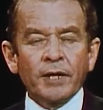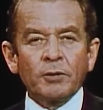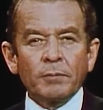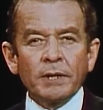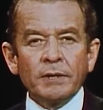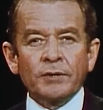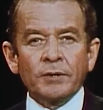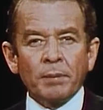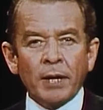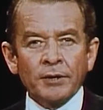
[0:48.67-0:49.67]

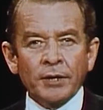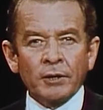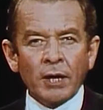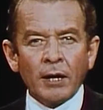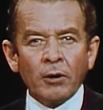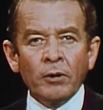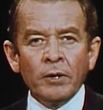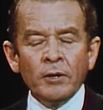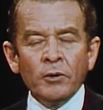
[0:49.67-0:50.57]
Vietnamese and Pathet Lao,